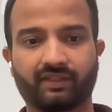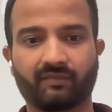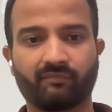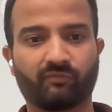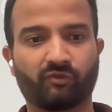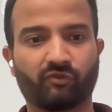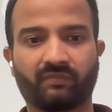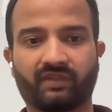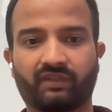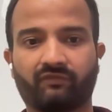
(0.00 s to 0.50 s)

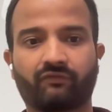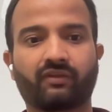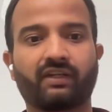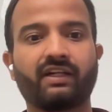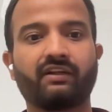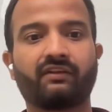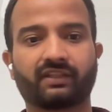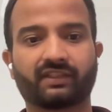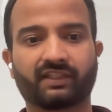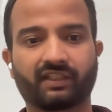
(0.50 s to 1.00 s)
improvement for
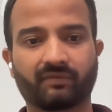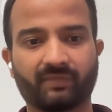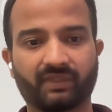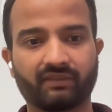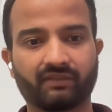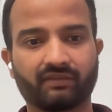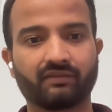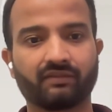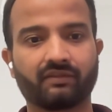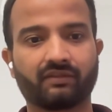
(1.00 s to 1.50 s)
intra-segment
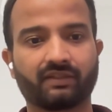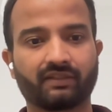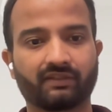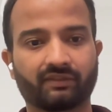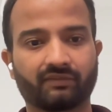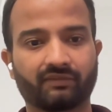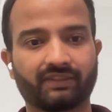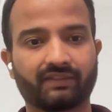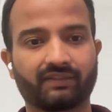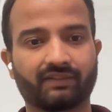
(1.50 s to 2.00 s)
searches.
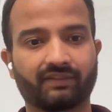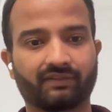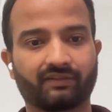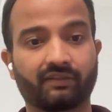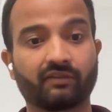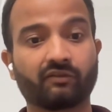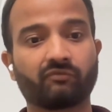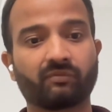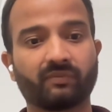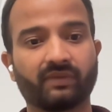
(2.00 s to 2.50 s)
So
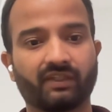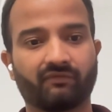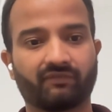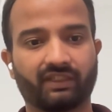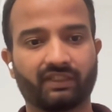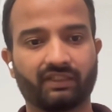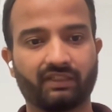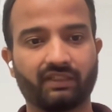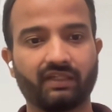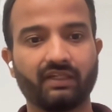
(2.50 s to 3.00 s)
this will be a
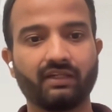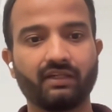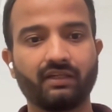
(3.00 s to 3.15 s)
very,